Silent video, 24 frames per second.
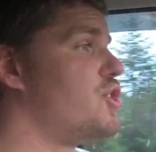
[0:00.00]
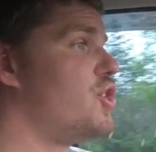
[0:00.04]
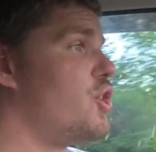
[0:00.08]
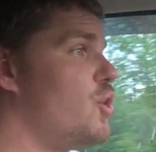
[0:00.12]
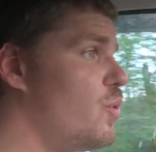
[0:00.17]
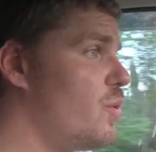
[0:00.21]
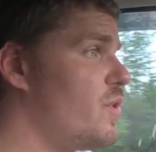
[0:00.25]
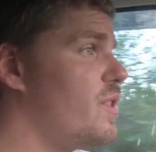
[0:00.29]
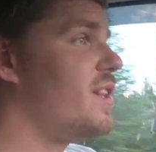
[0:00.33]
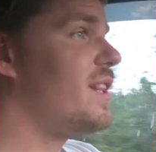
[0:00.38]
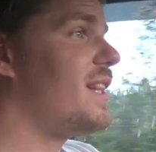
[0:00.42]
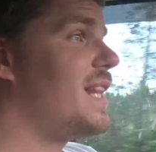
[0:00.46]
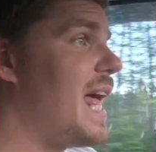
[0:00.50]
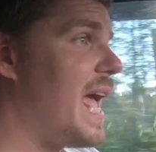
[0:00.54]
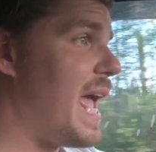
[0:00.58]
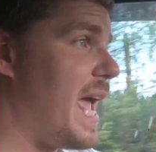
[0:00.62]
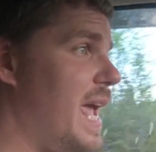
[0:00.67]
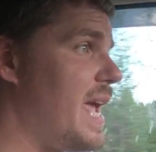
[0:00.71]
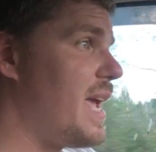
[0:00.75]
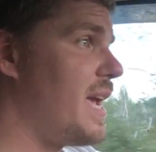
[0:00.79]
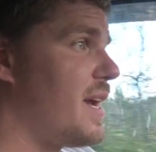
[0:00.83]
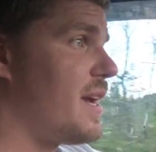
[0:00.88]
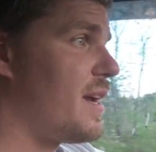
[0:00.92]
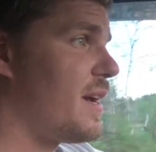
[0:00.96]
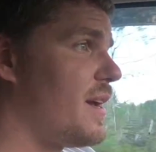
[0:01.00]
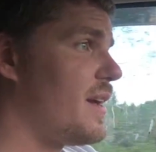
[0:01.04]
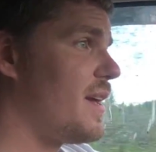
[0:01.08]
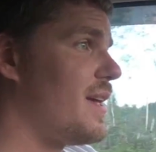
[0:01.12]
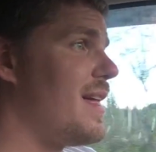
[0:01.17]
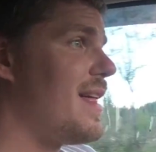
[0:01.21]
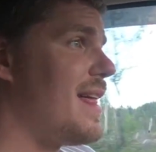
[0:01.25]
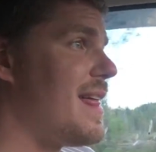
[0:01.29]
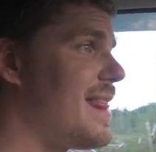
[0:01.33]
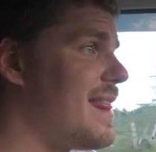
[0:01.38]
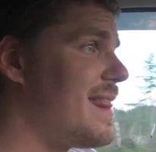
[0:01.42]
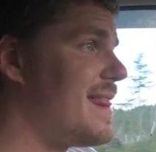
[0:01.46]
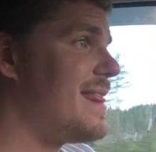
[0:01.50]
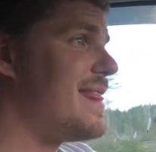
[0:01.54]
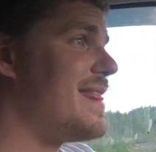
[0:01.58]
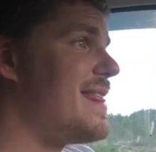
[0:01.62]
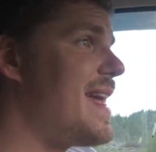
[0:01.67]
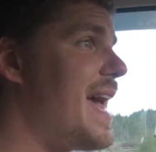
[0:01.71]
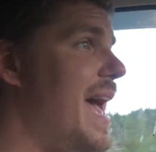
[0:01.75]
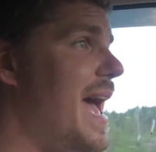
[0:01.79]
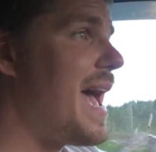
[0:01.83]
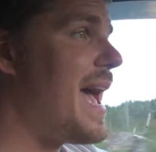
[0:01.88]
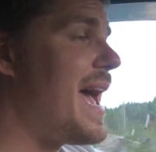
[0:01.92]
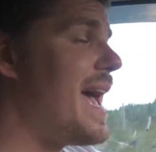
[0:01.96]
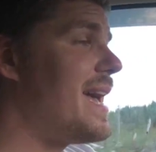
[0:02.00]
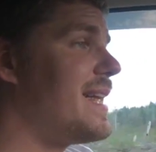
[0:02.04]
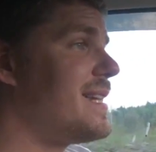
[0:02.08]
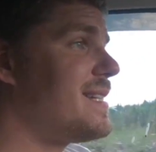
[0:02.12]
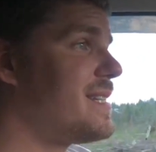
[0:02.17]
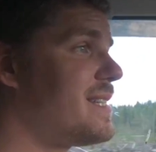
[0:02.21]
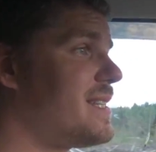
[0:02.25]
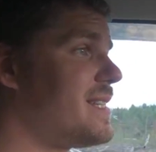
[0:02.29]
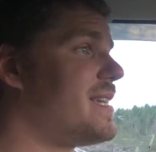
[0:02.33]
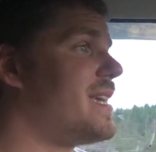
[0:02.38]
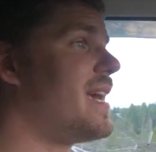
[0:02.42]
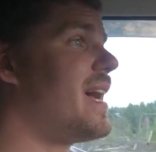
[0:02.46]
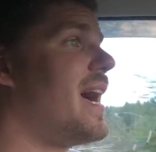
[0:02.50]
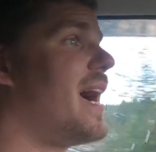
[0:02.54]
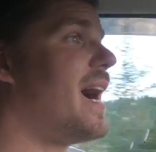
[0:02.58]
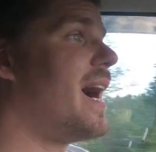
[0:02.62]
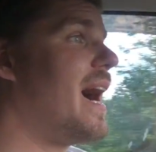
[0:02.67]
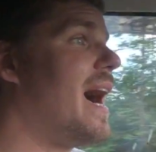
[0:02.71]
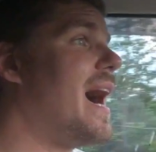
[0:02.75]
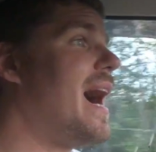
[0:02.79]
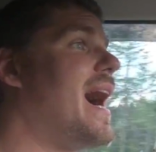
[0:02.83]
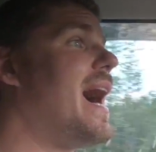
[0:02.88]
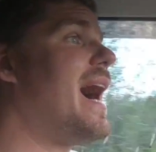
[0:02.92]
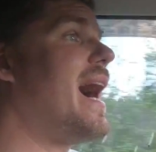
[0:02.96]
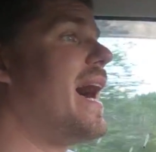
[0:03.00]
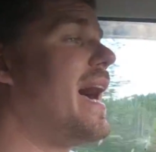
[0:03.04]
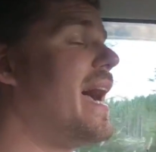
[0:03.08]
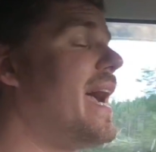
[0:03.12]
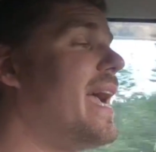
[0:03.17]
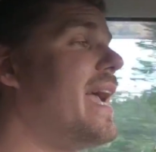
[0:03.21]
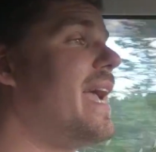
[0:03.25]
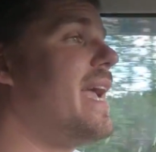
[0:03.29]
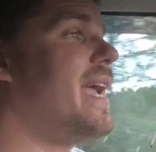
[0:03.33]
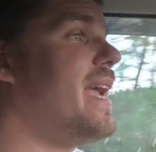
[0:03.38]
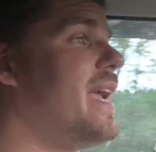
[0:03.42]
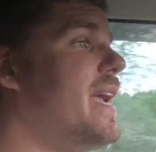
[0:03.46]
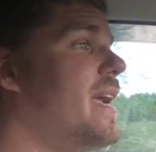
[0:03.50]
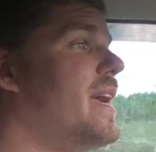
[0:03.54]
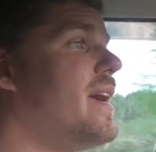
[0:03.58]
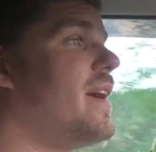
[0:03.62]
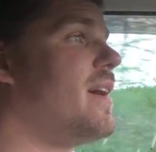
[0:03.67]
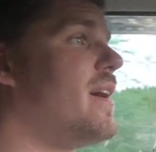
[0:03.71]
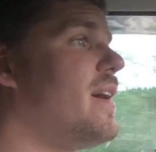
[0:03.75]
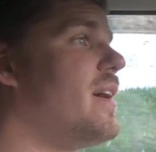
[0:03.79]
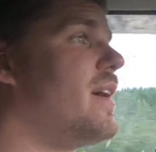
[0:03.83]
to the lake that I